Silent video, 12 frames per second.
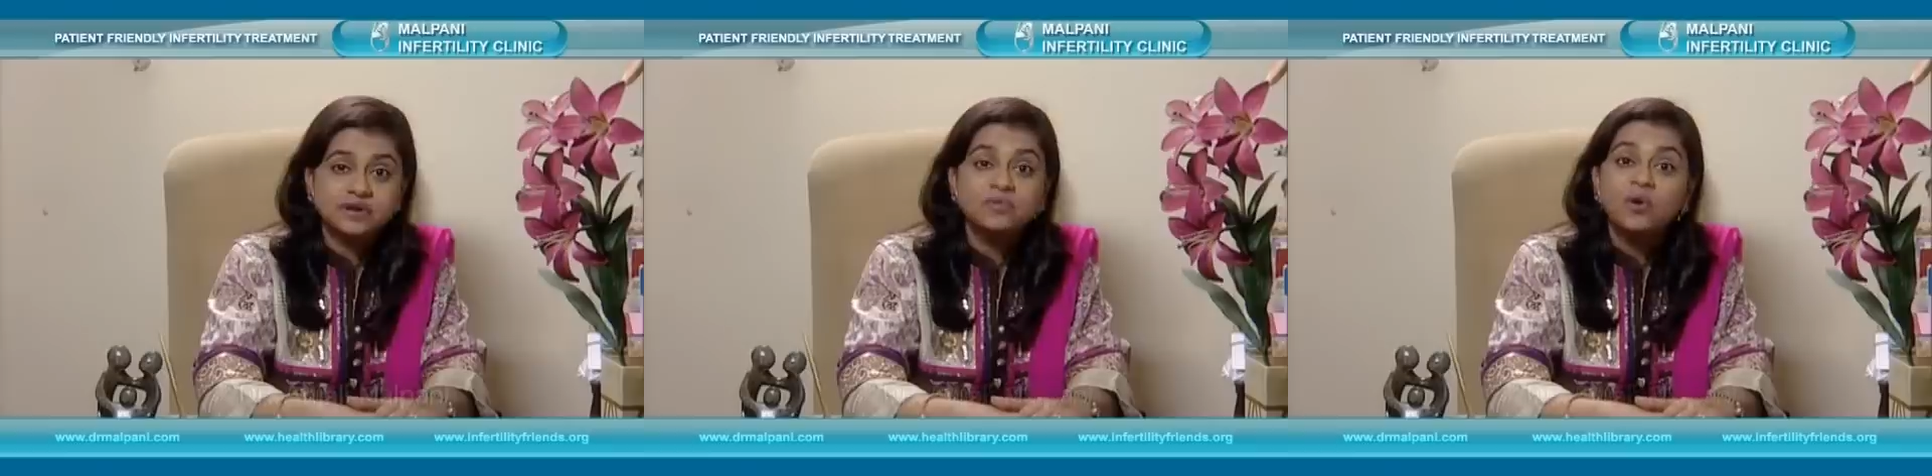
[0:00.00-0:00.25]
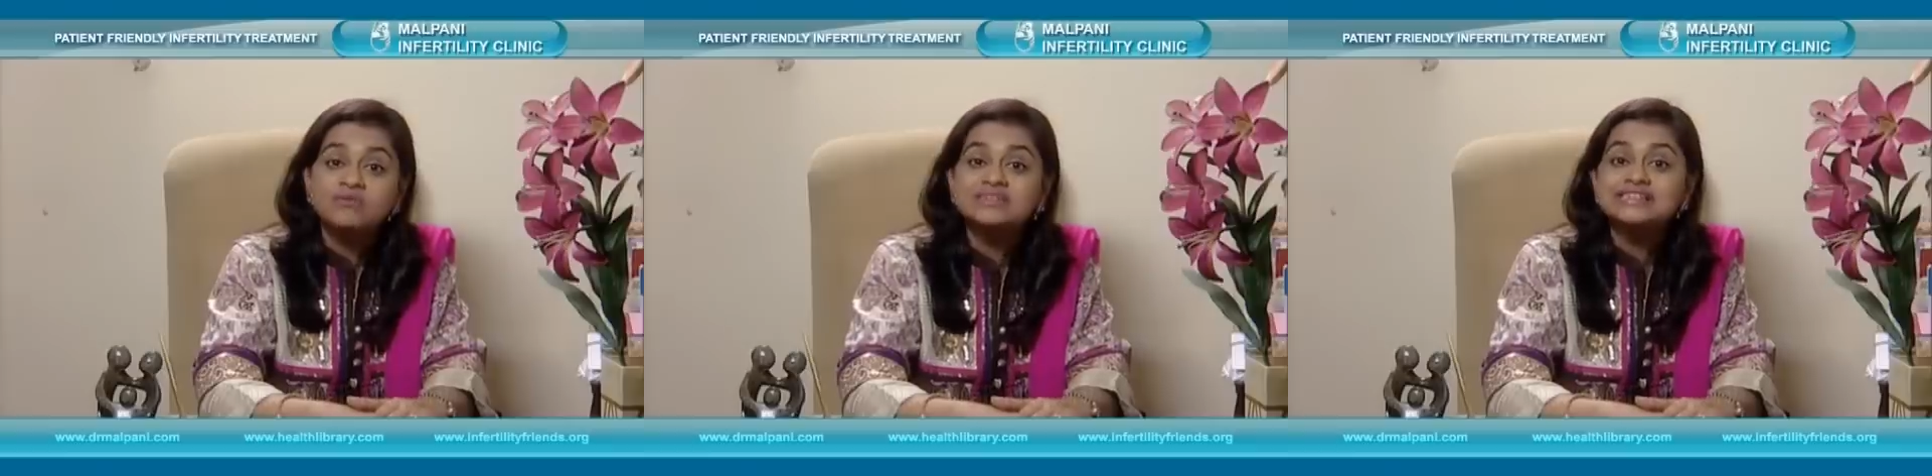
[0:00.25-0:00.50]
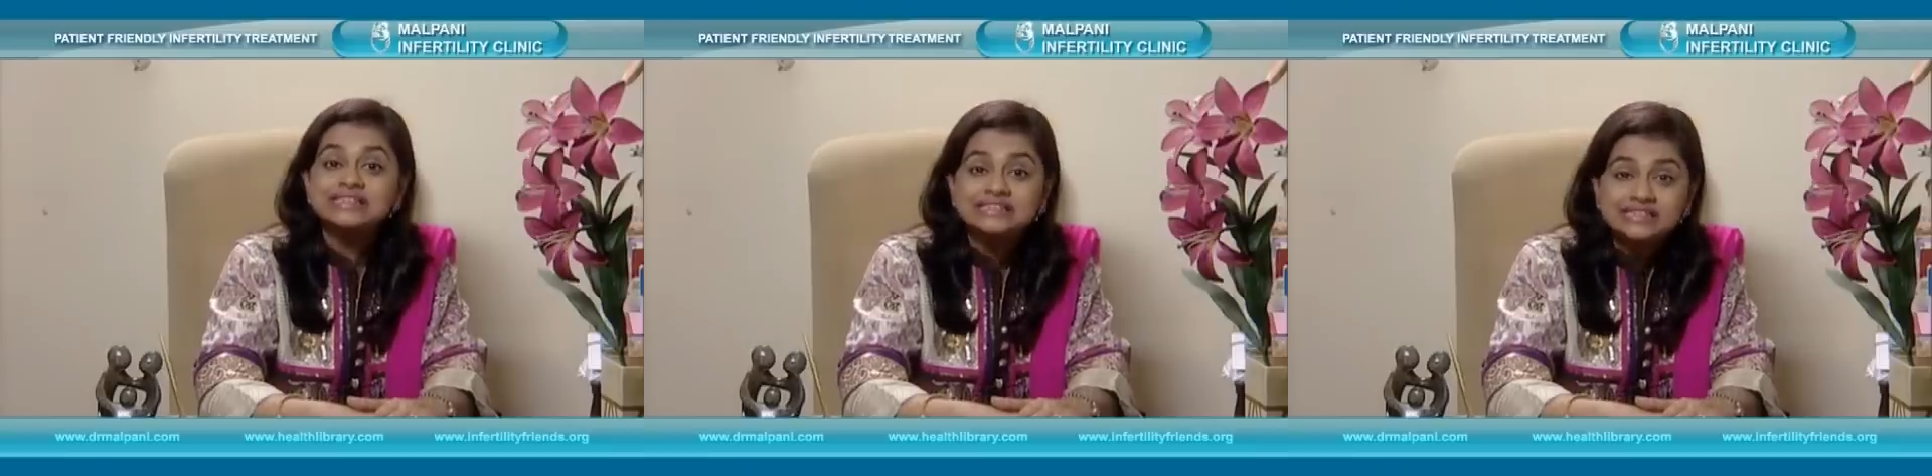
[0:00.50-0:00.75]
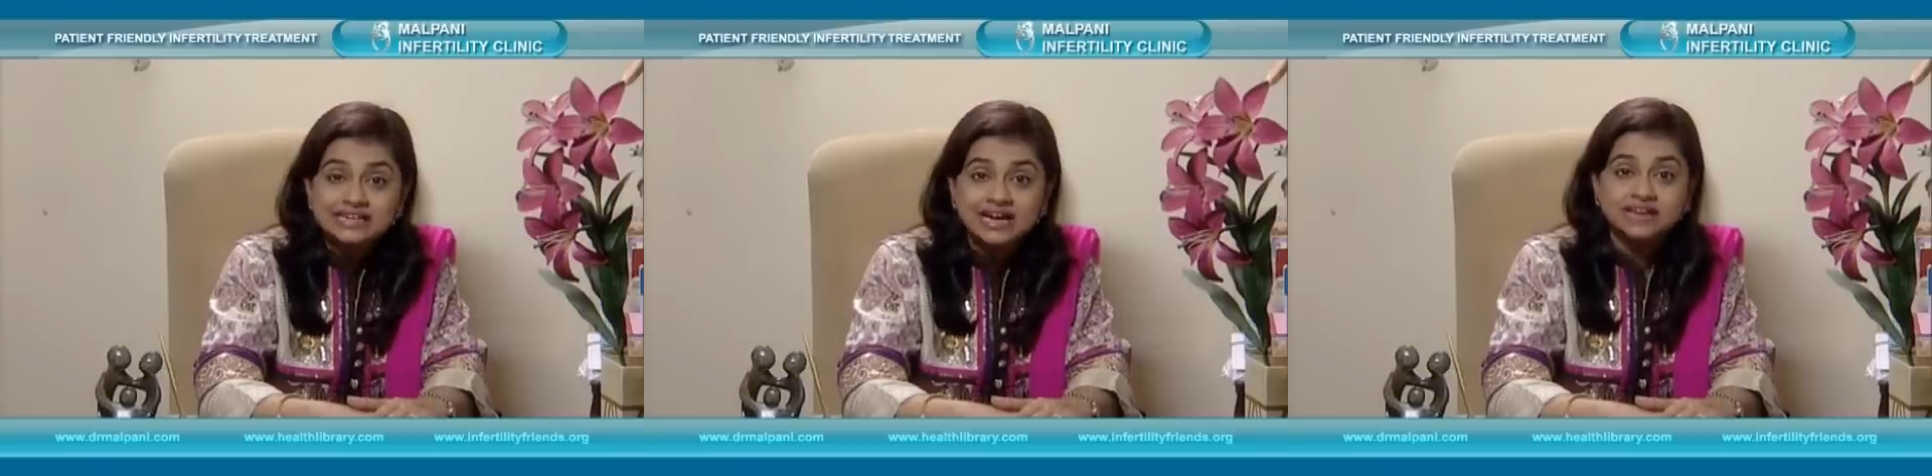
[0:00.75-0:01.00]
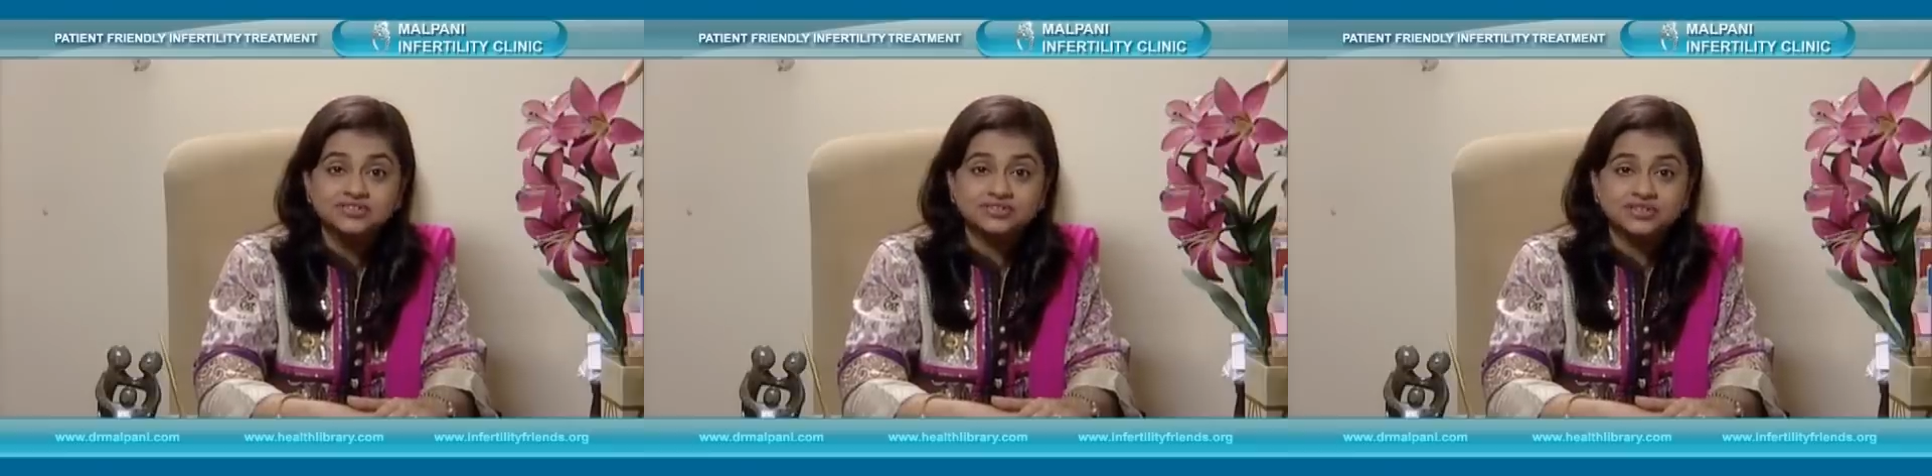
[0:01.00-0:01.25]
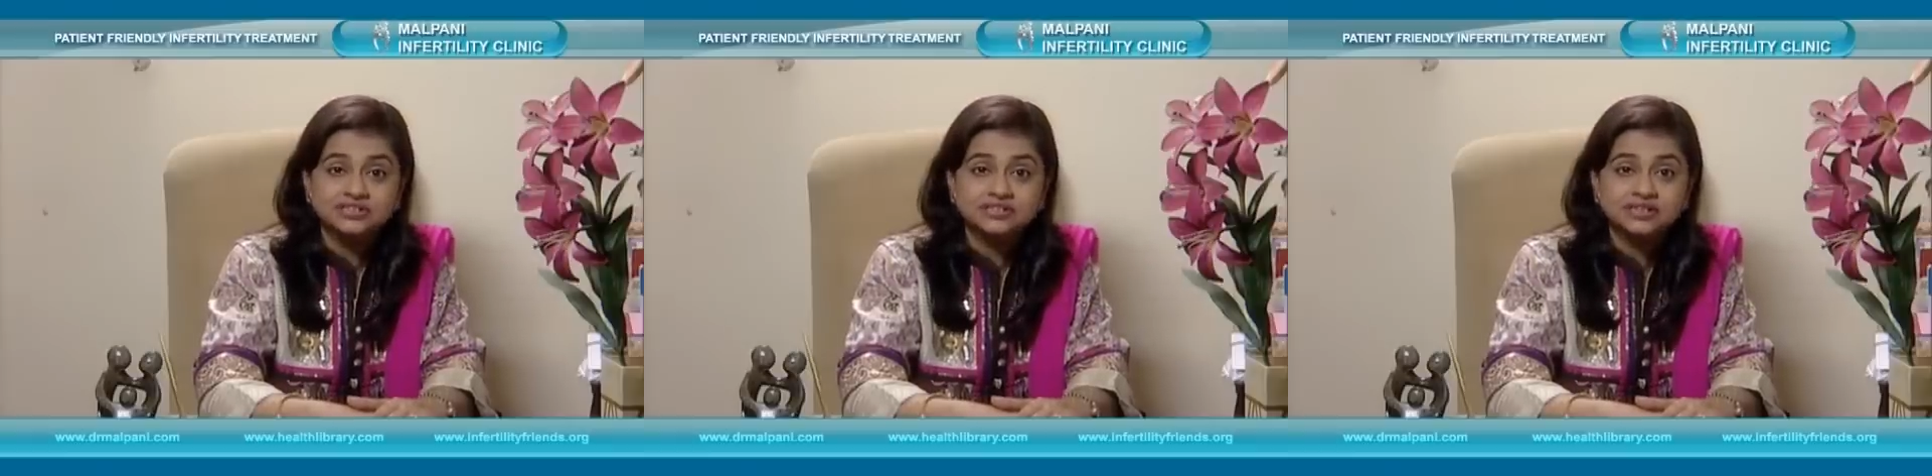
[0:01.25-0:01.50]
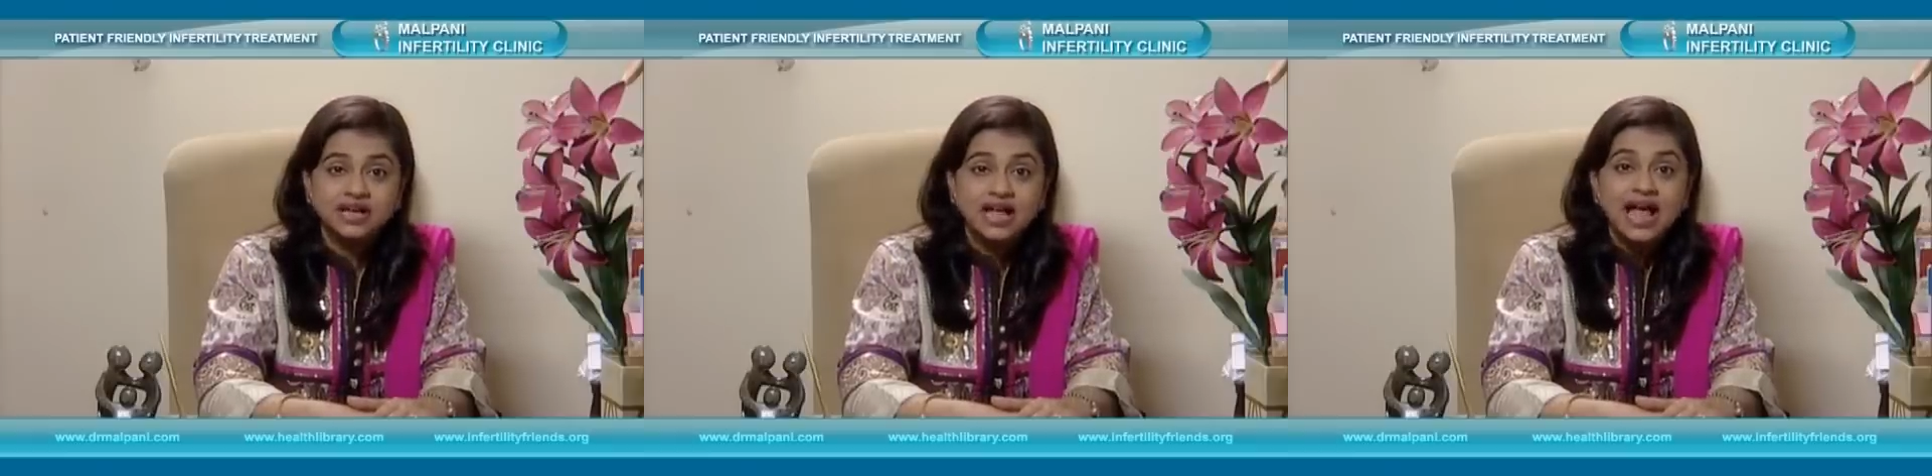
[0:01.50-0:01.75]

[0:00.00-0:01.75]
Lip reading: from over 60 countries